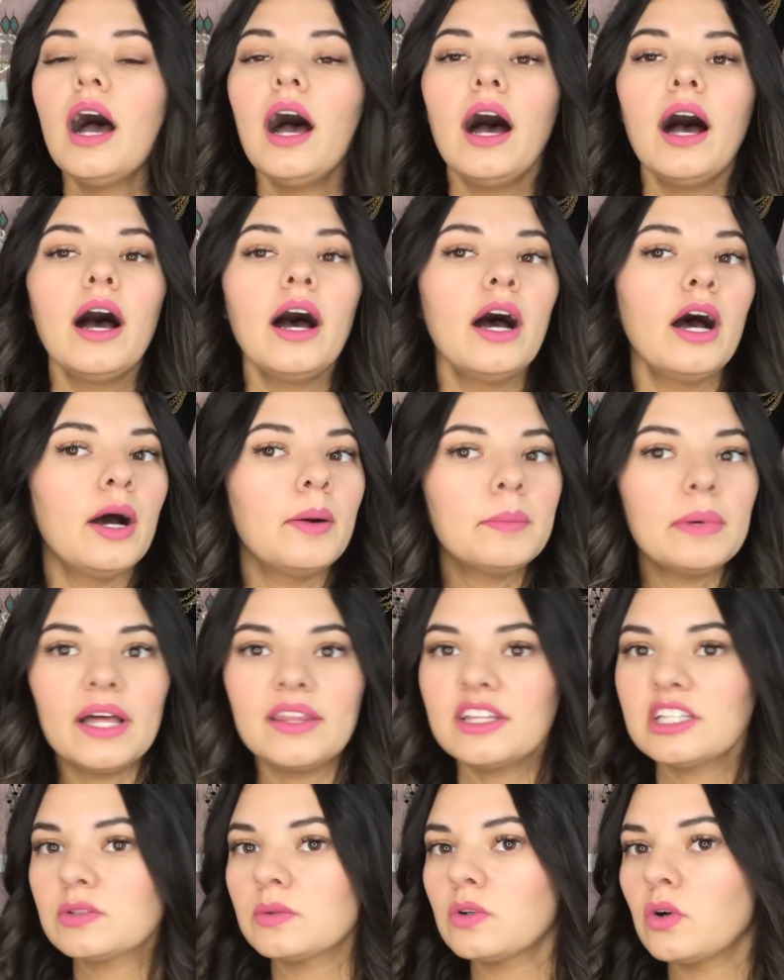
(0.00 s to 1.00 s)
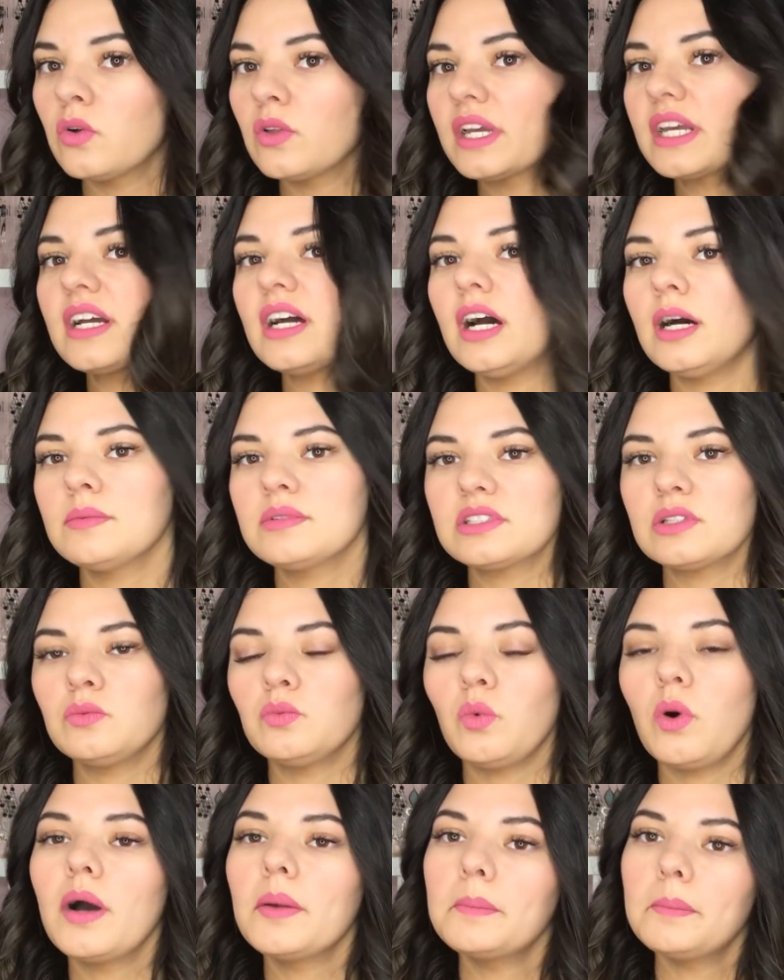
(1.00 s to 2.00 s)
And this one only comes
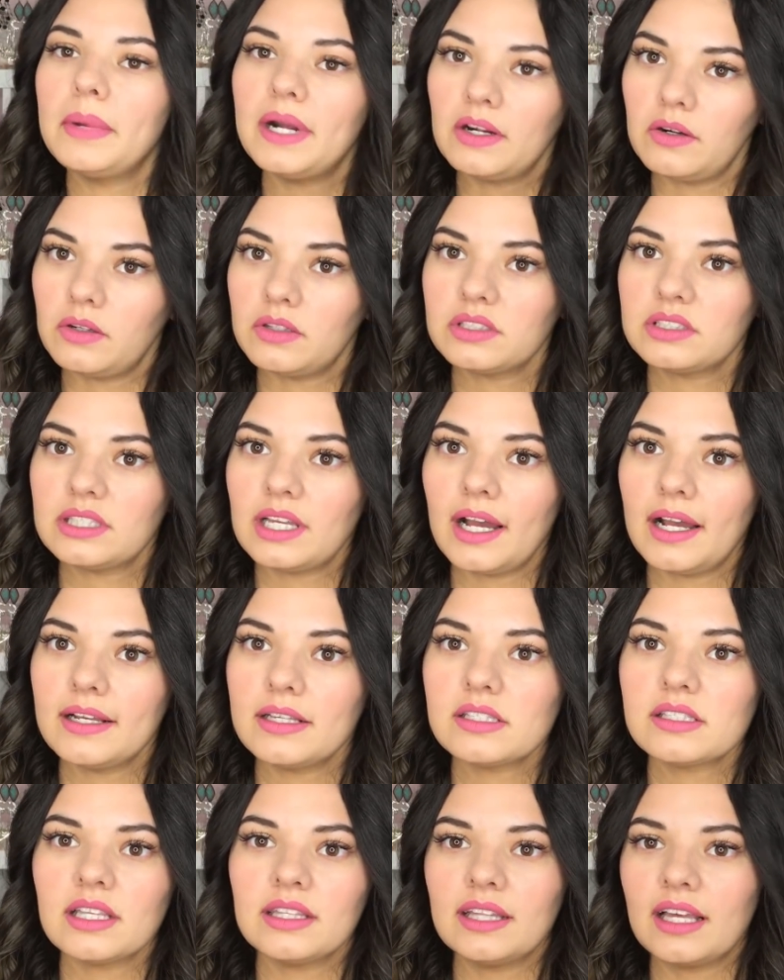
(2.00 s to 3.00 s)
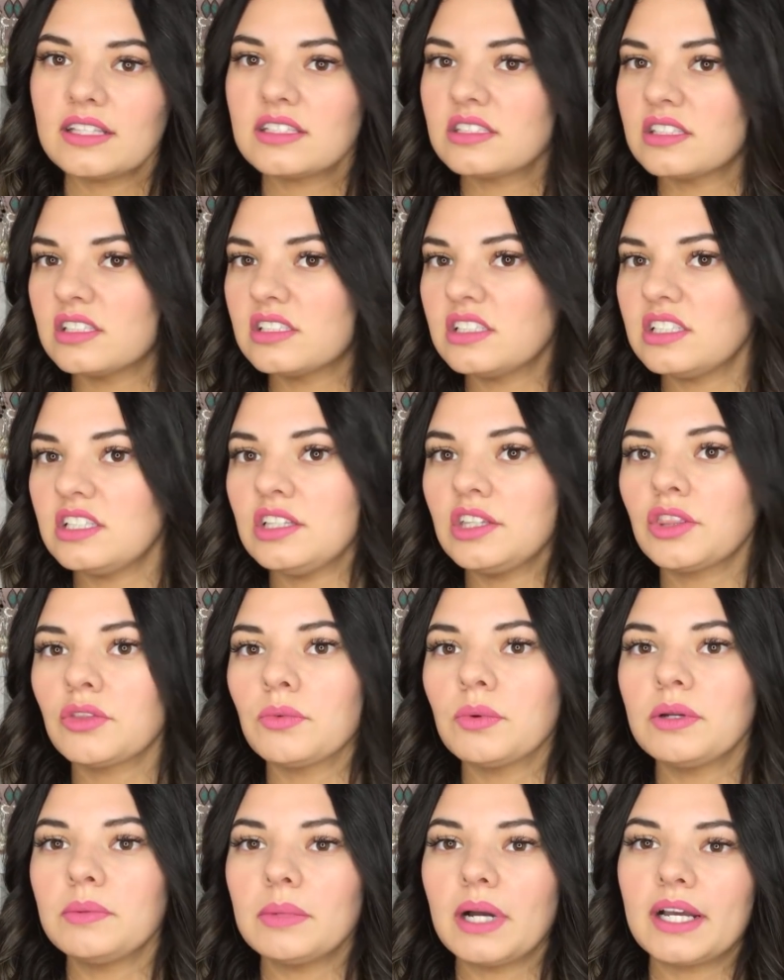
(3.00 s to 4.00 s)
in one barrel size, and that's the
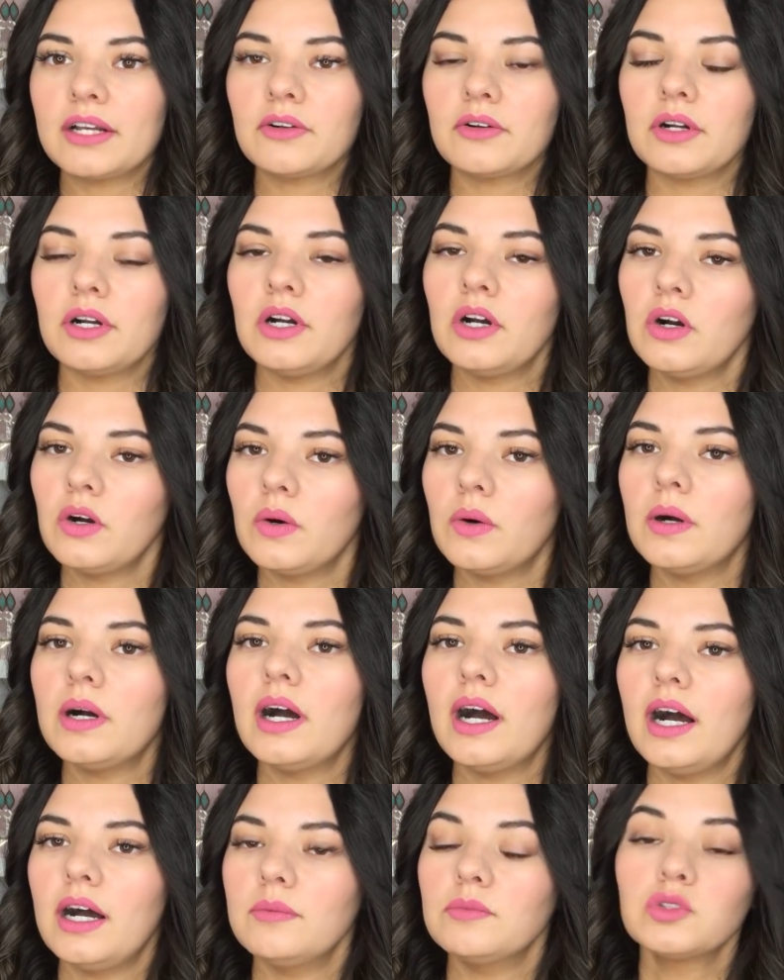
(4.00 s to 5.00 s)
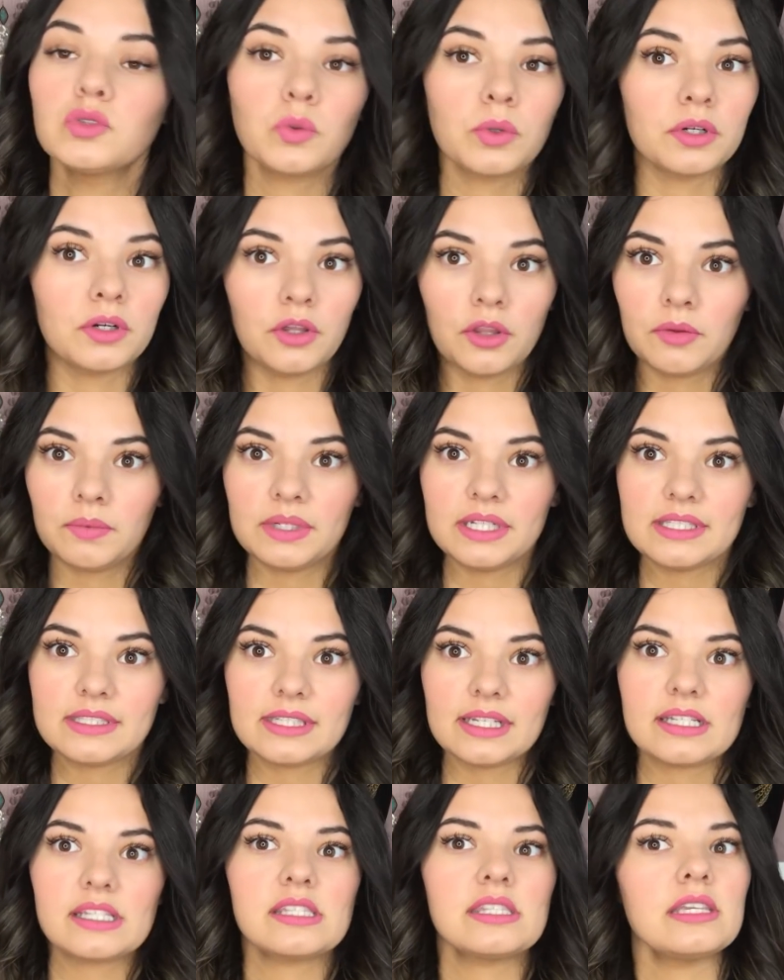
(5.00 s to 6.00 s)
T3 Micro Twirl
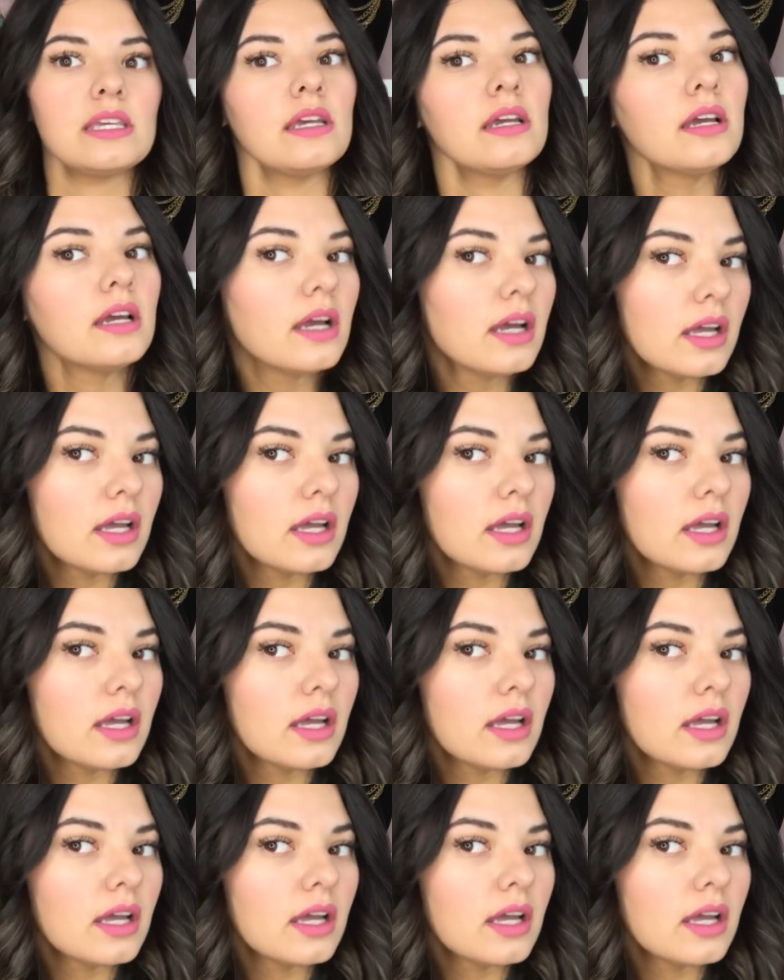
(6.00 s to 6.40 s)
360.